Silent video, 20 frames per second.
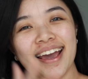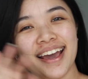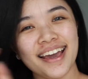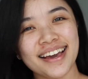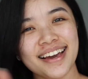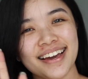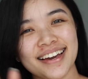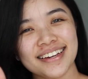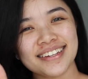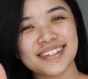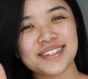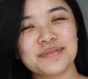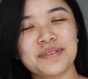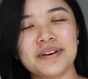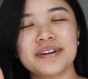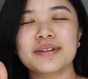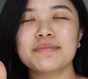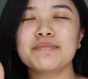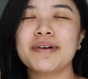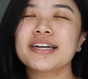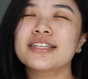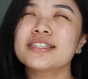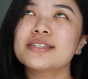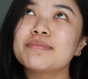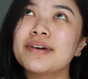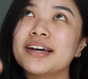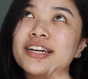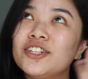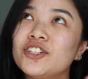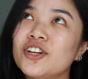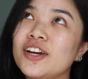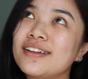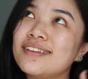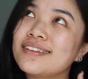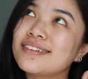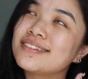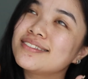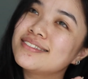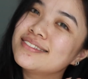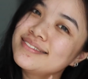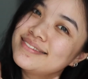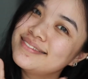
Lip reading: Hey guys, welcome back to my channel.